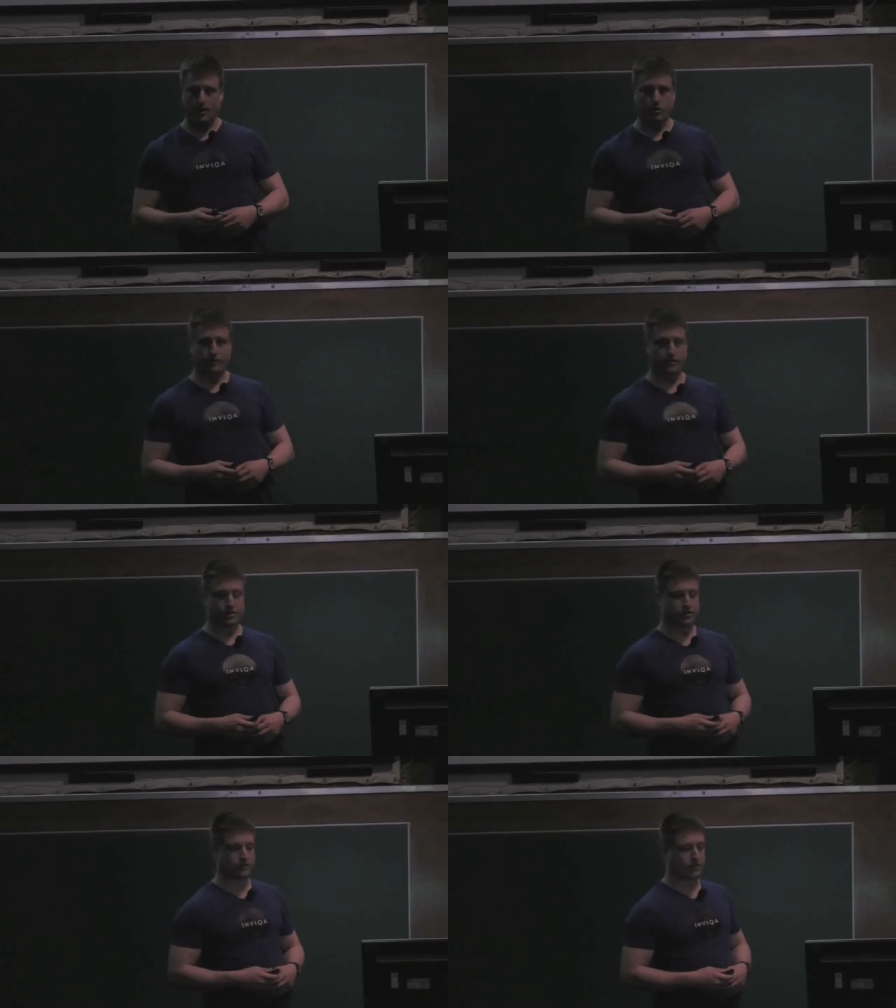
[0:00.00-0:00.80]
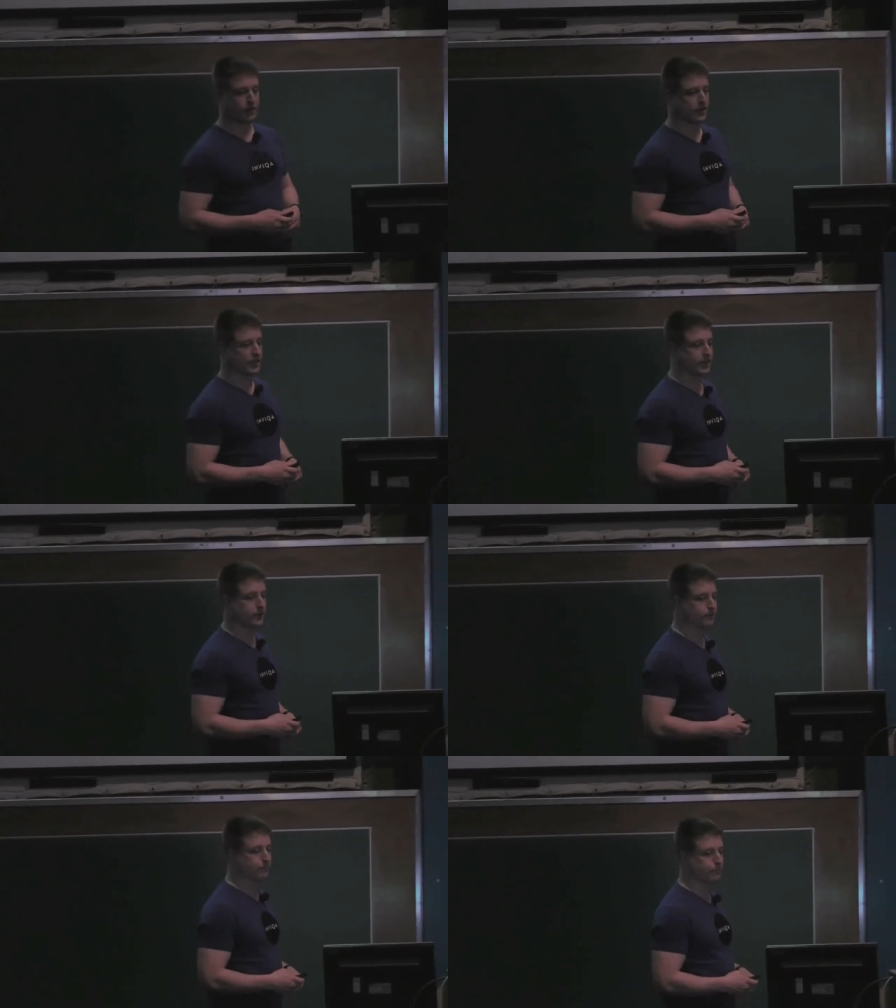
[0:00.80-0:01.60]
long version of the
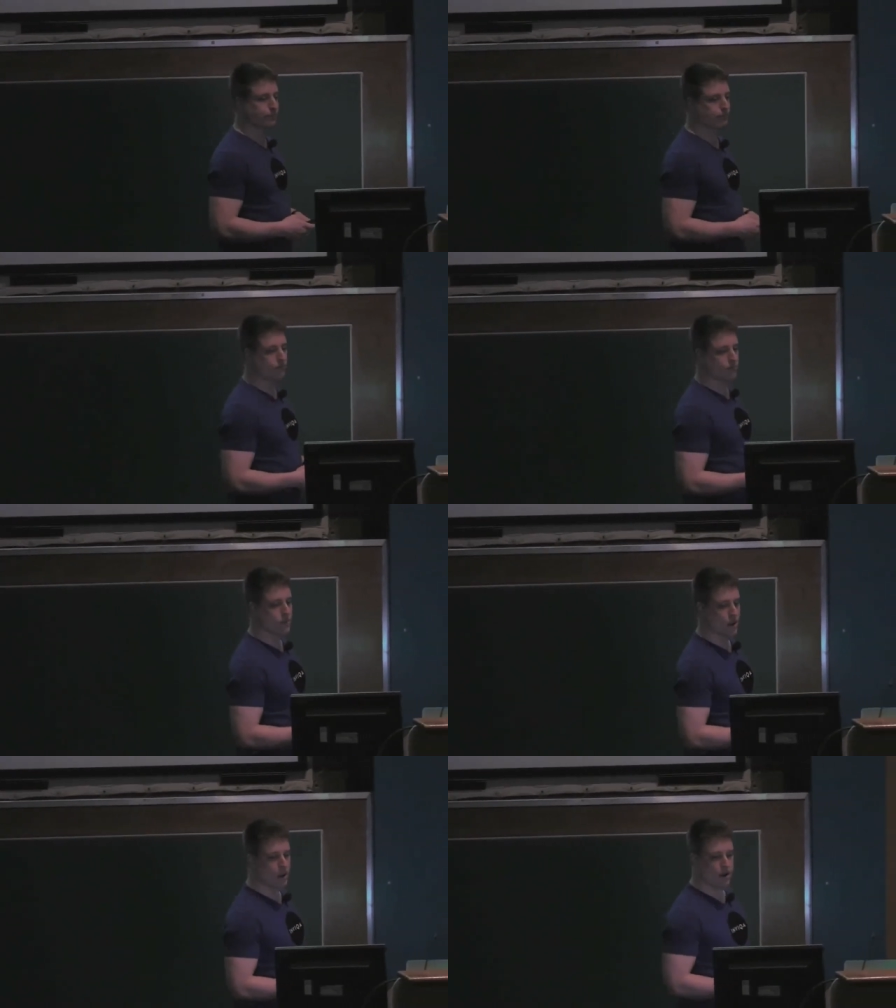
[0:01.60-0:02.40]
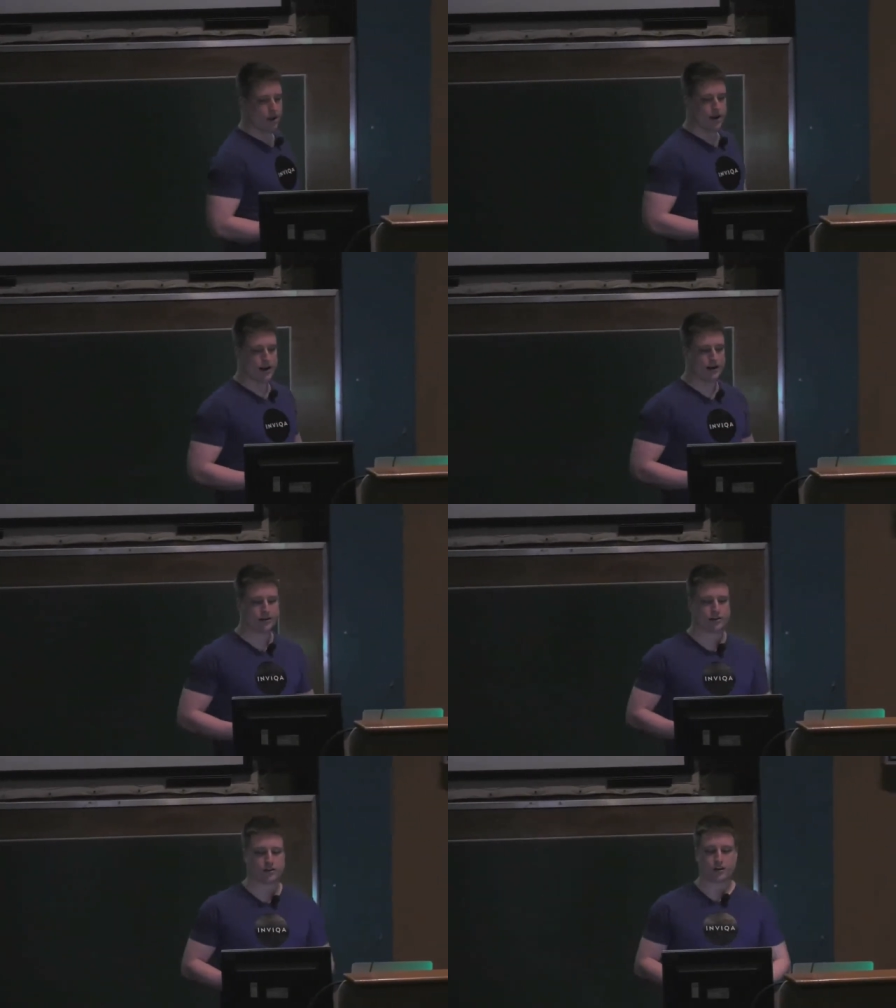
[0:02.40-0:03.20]
ID,
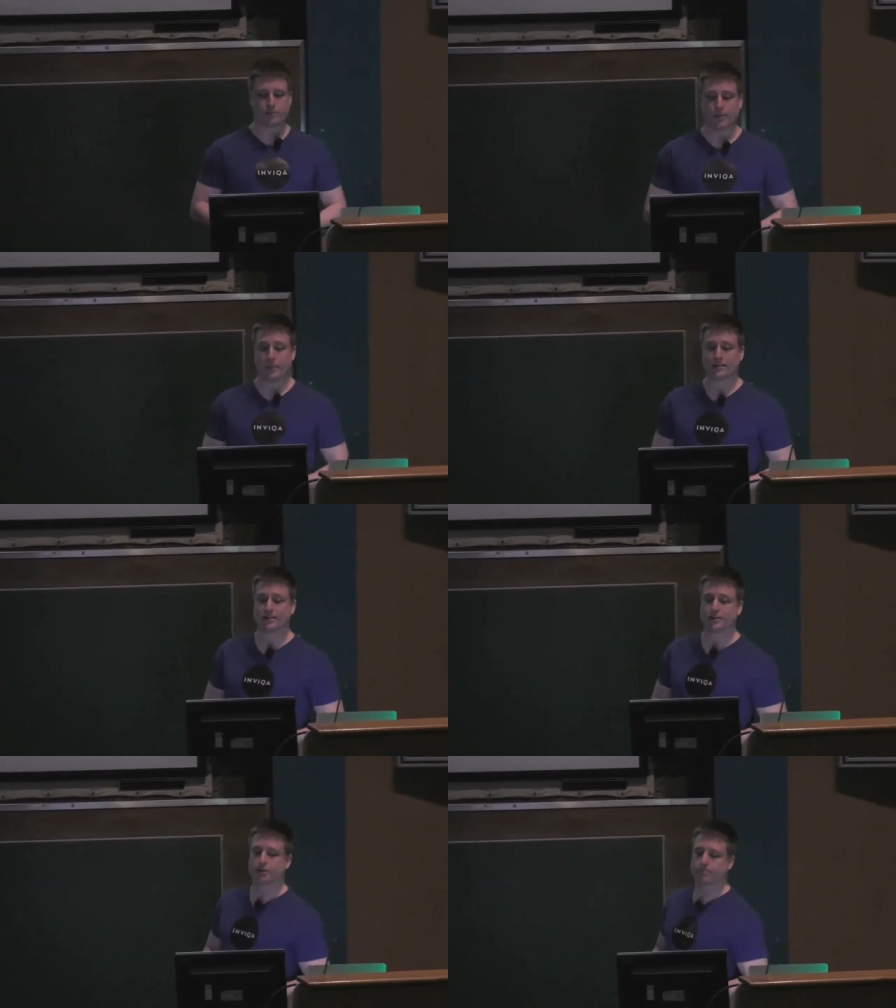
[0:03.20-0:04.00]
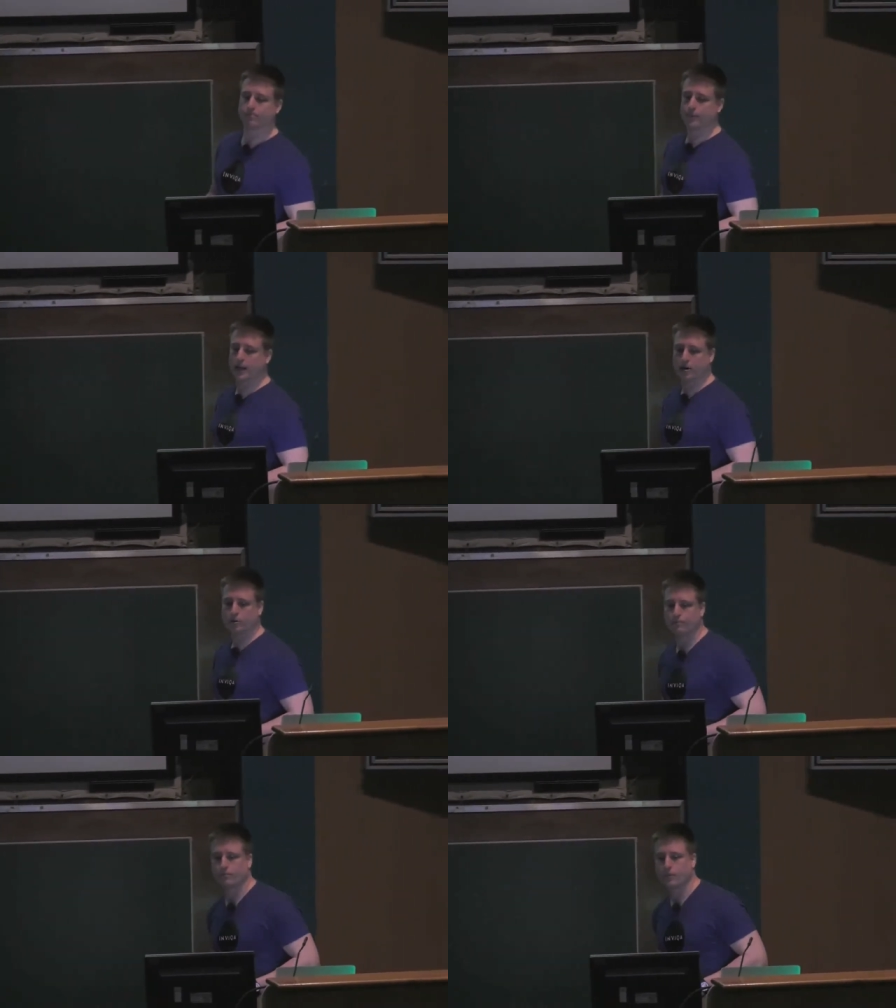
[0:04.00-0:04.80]
and the commit message.
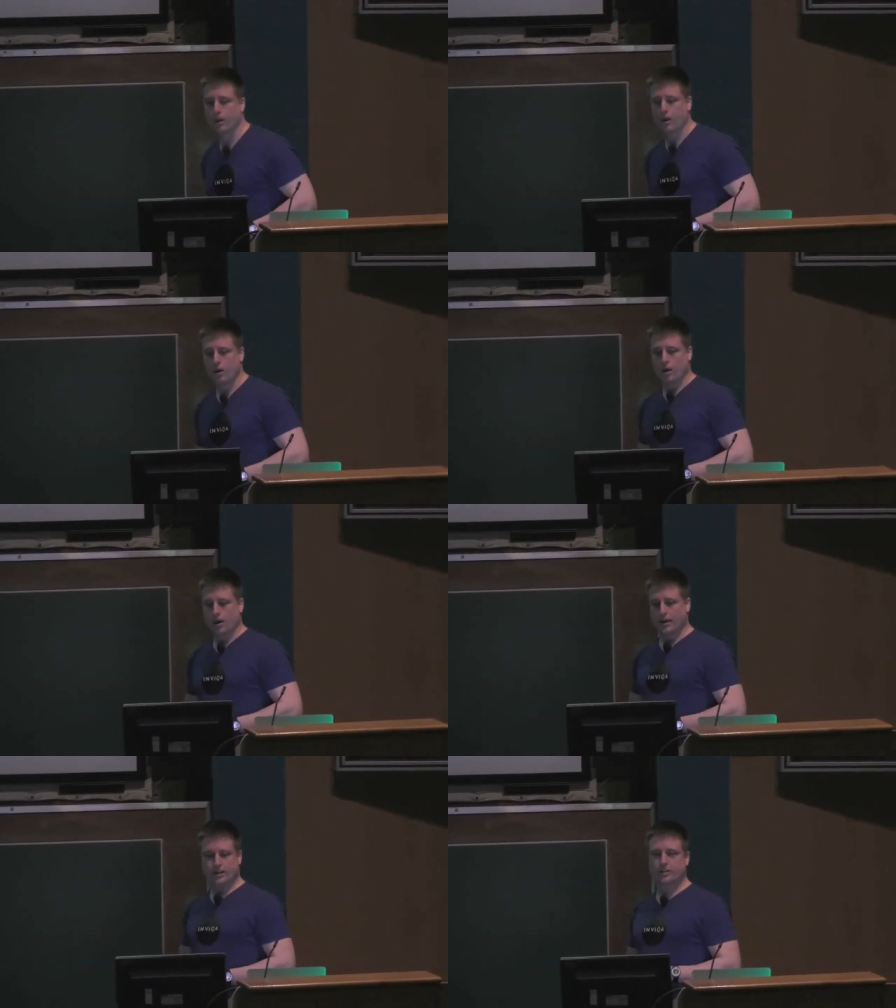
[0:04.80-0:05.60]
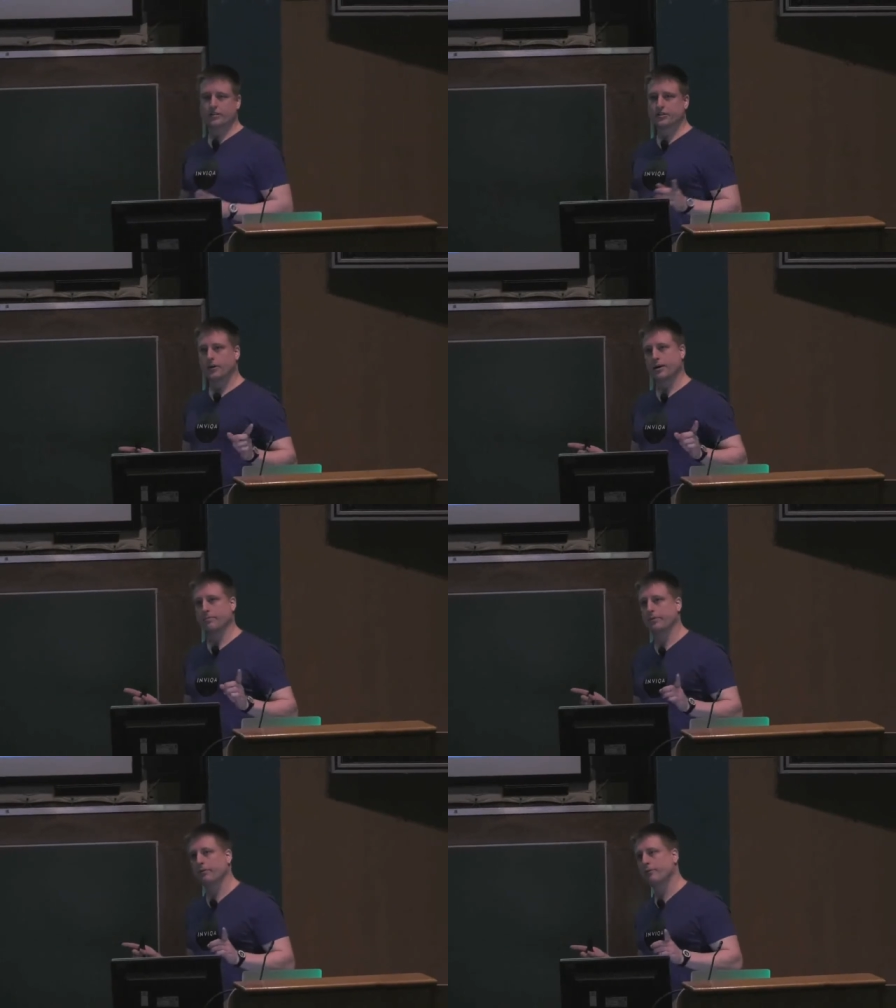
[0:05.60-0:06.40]
Now, it just so
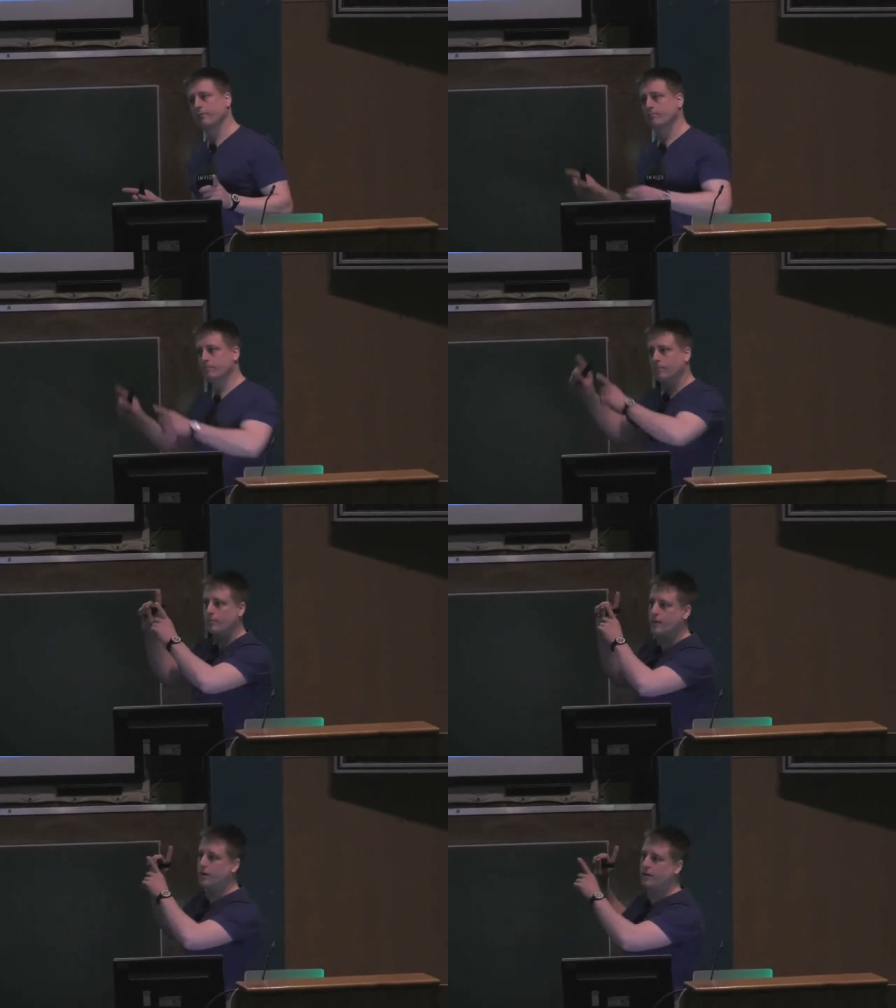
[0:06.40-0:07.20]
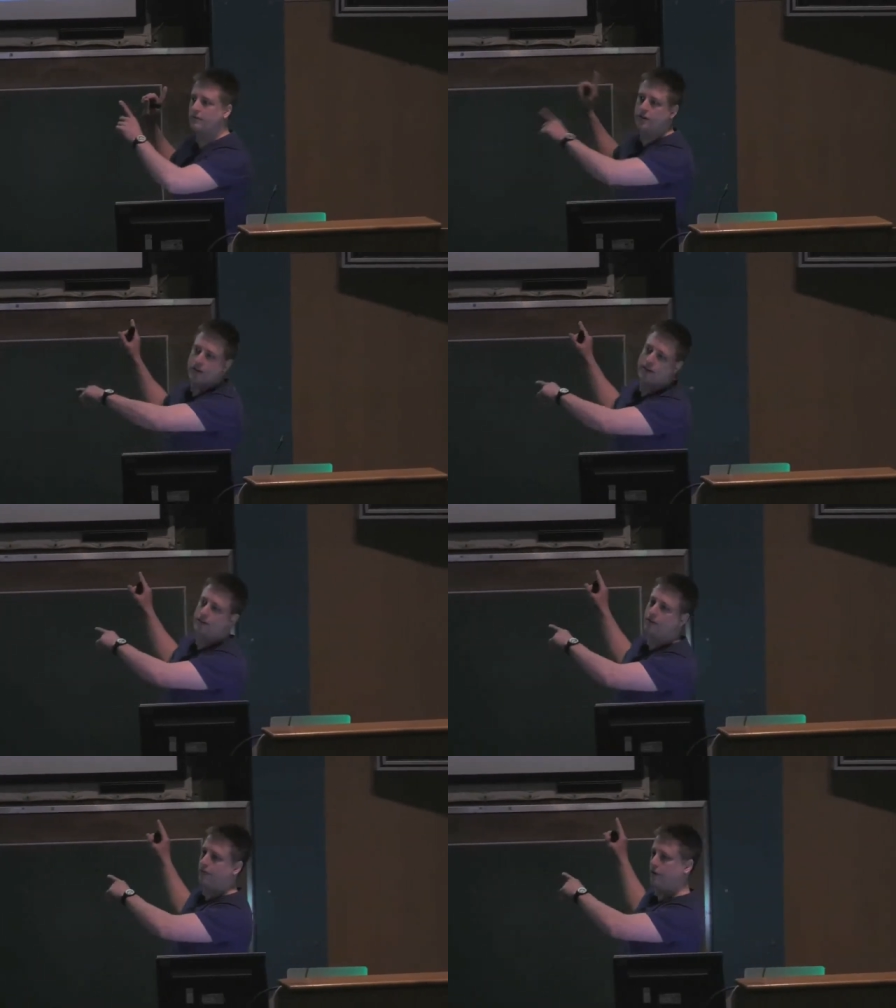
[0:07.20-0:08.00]
happens that if you take
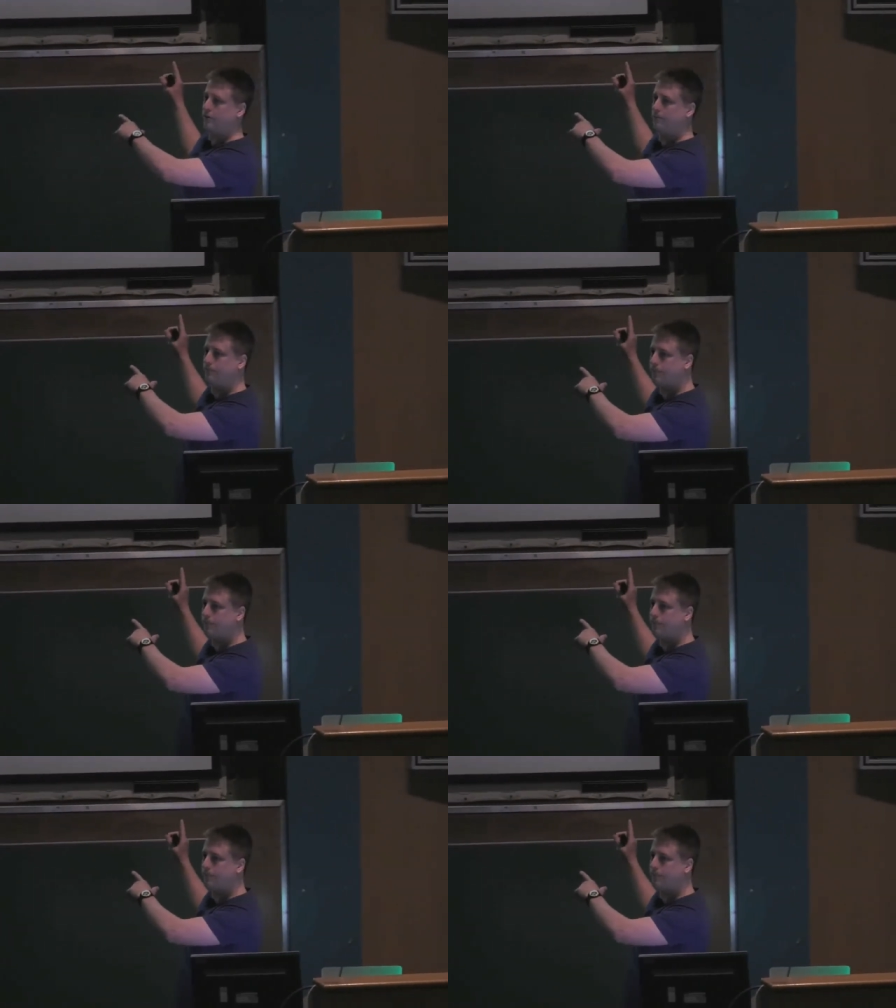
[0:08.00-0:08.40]
this file